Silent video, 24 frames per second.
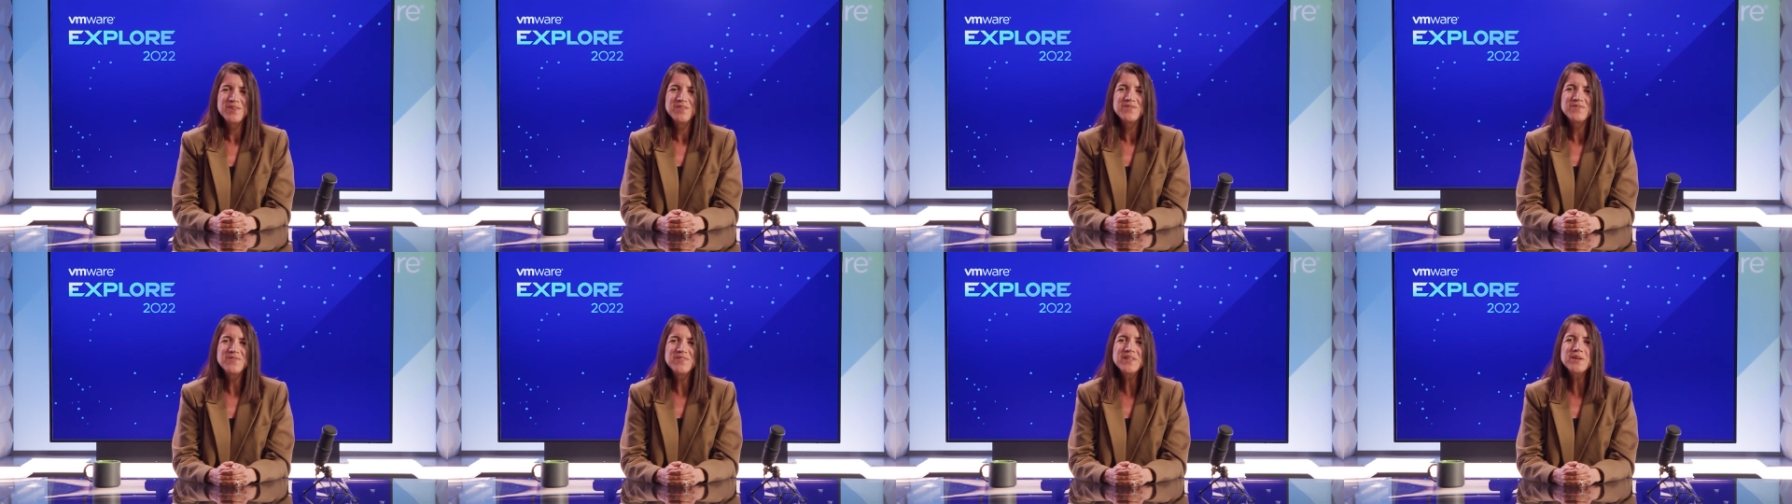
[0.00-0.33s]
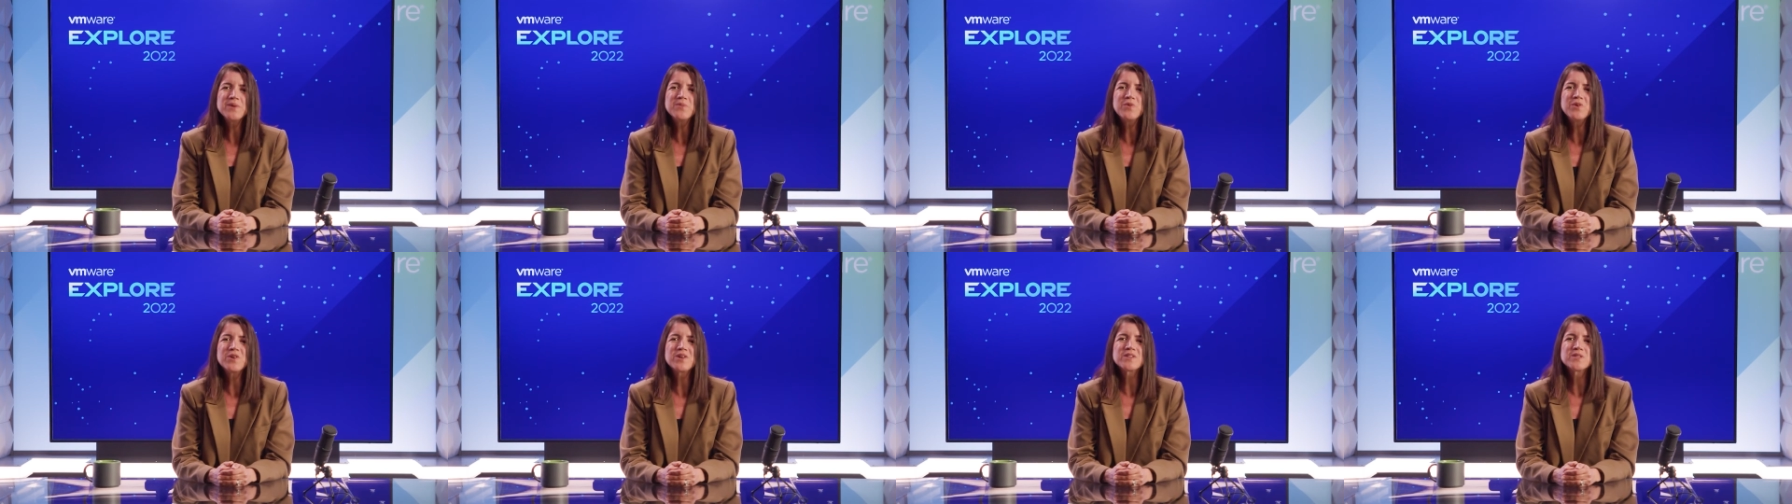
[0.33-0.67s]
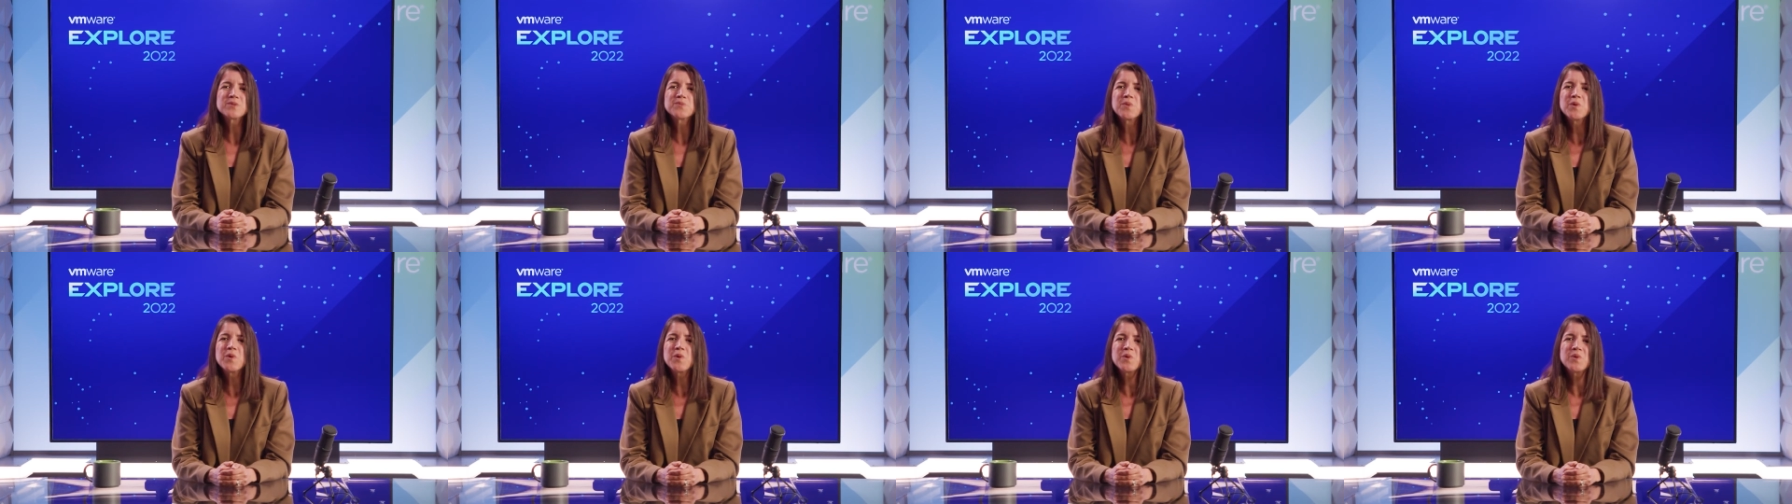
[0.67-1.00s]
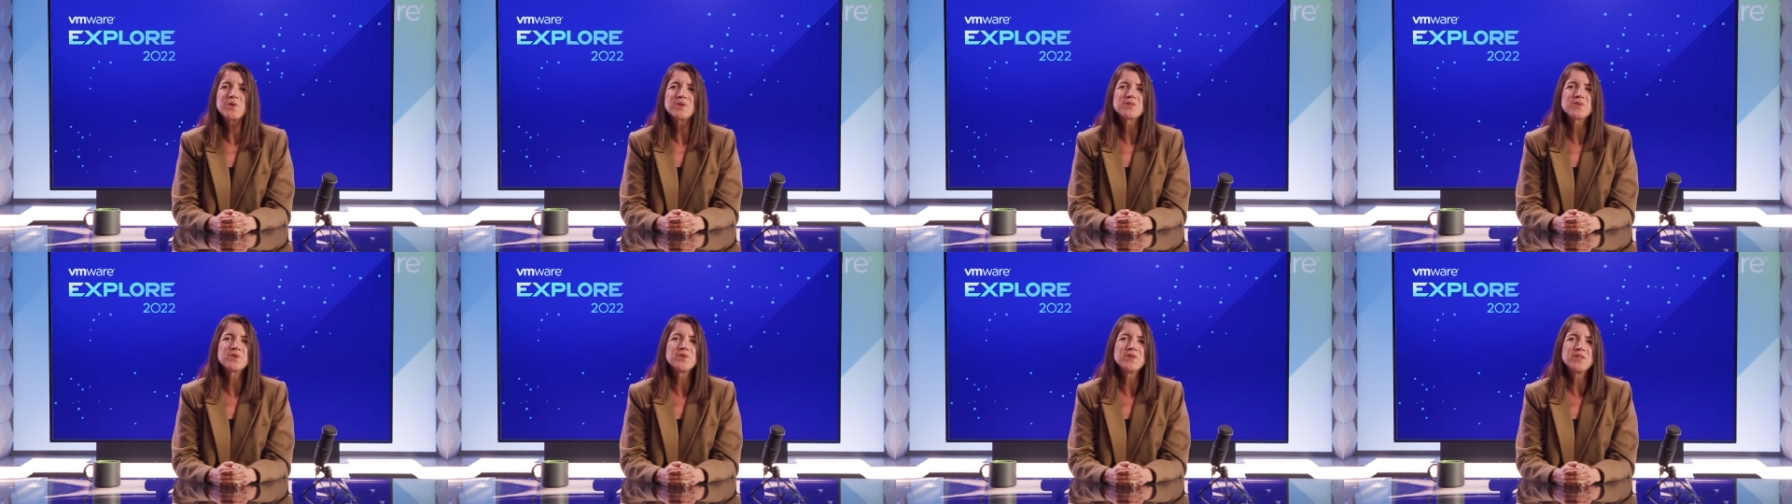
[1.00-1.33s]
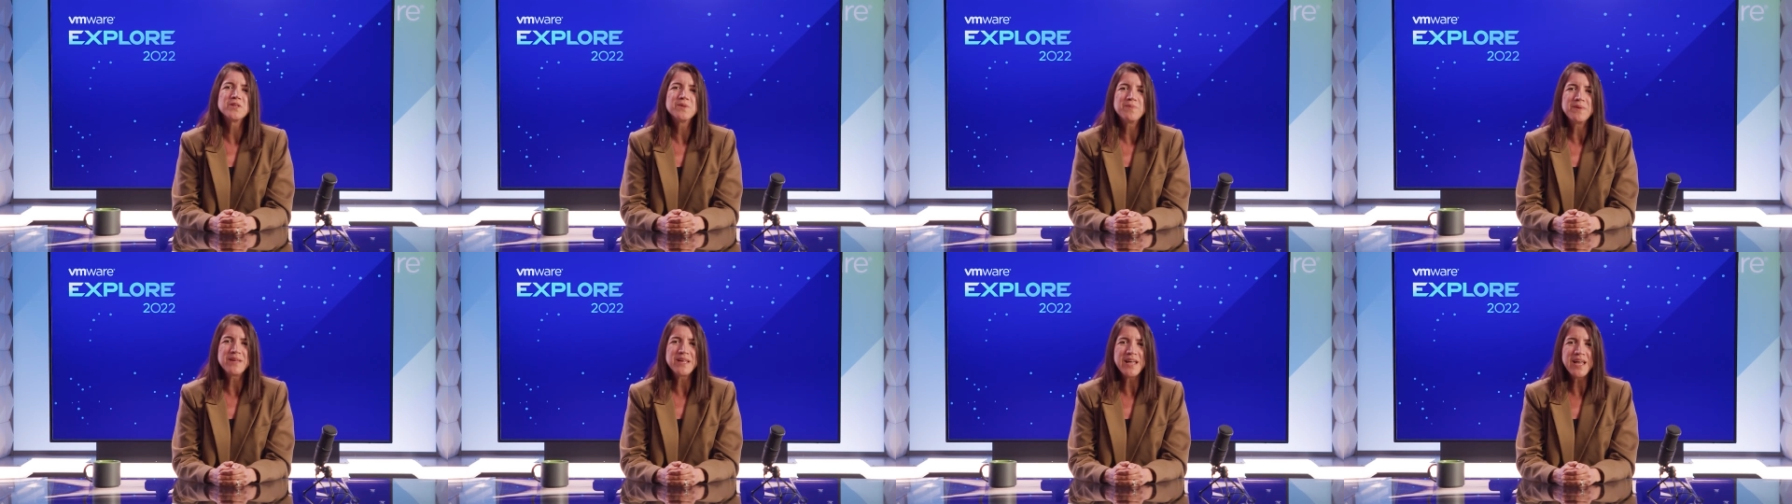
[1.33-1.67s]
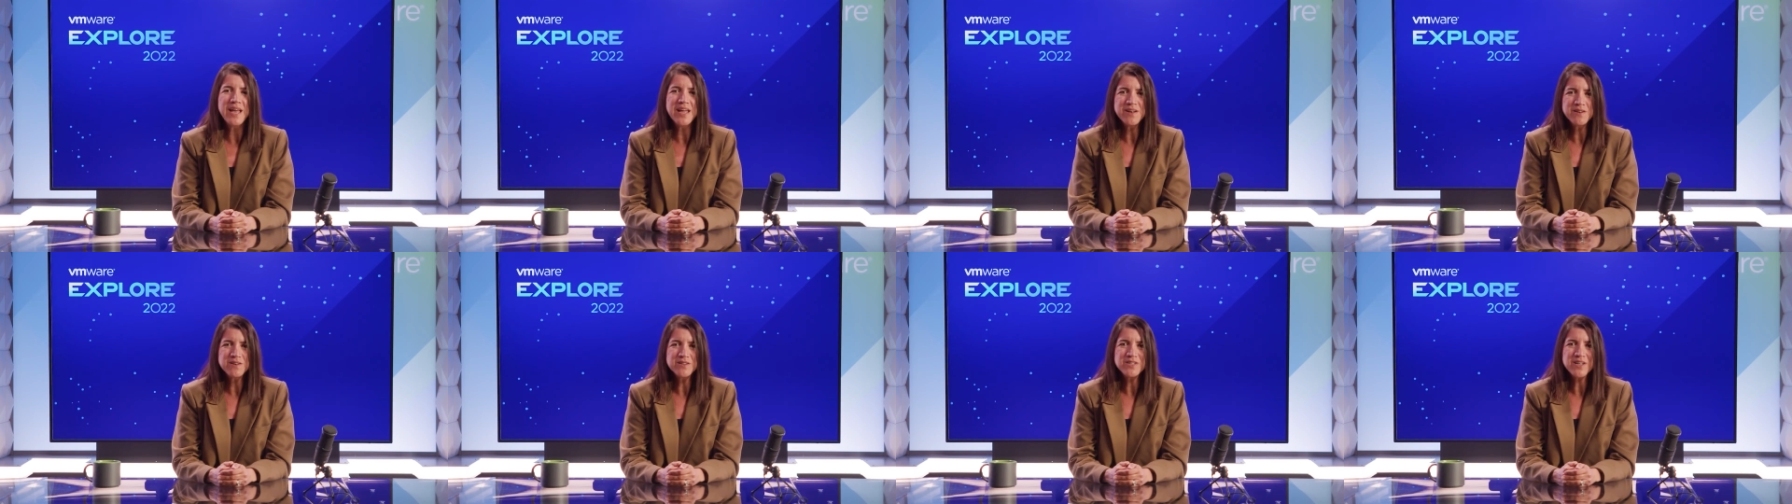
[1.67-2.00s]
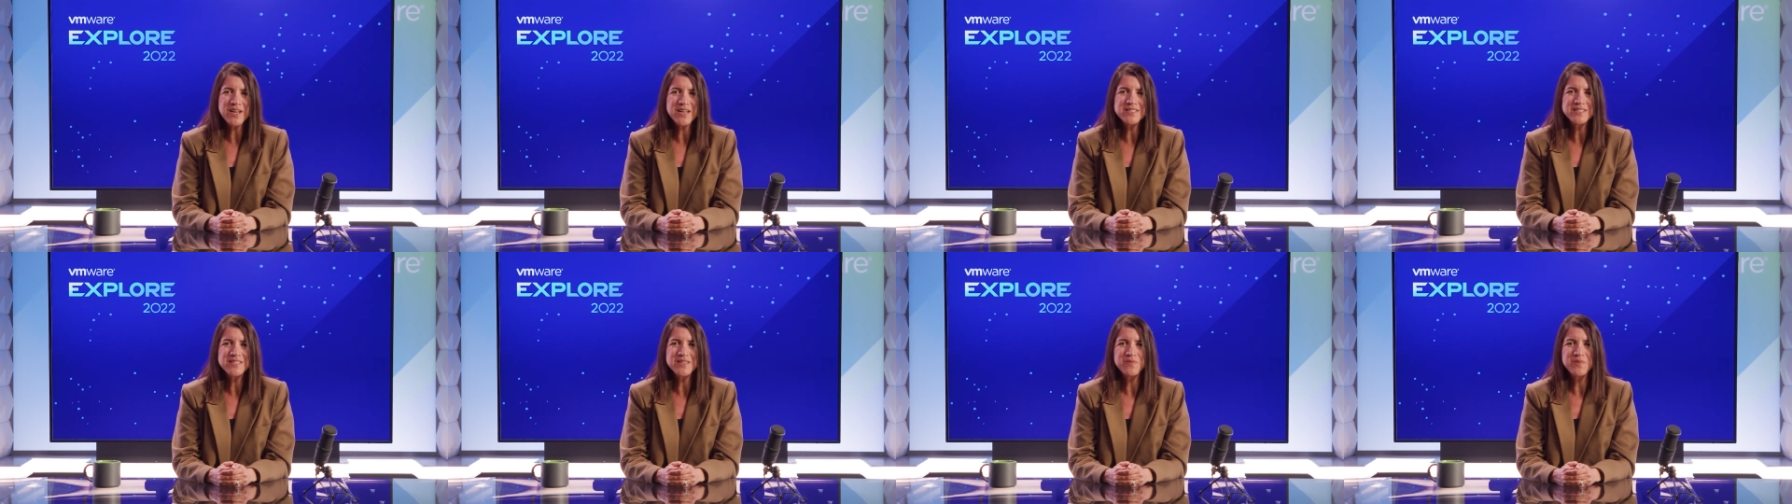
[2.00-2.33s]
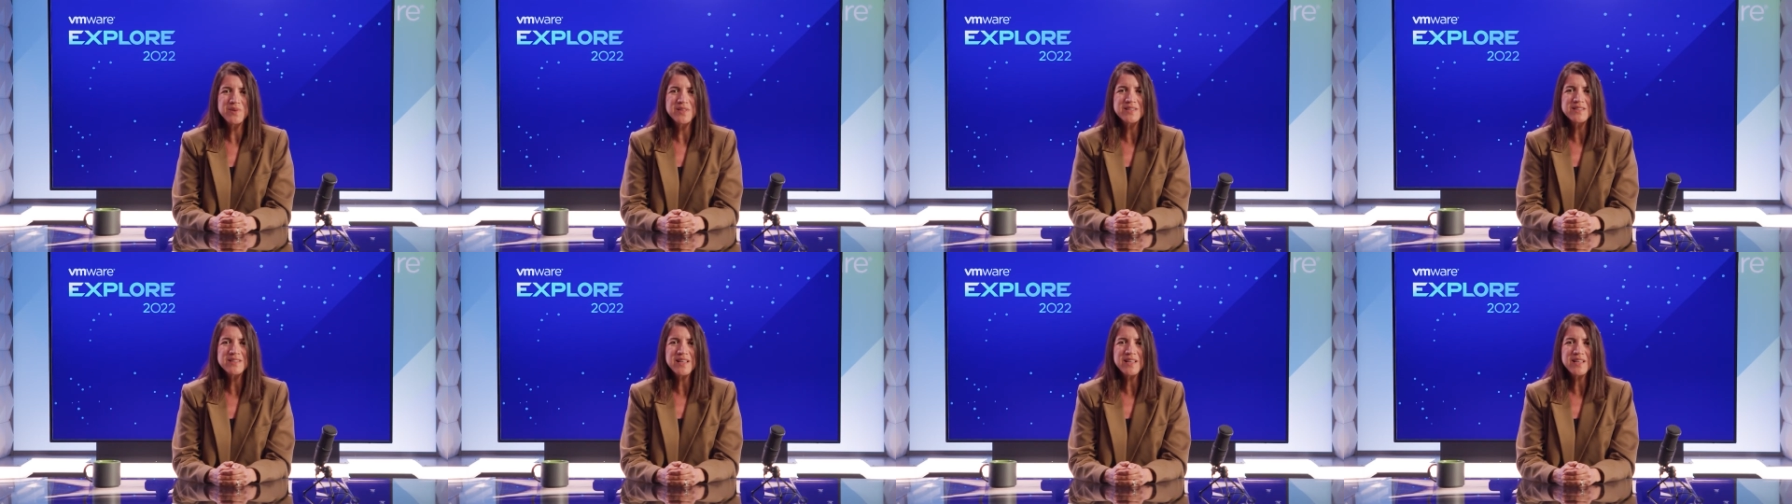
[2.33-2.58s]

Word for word: VMware Explore is going to be energizing with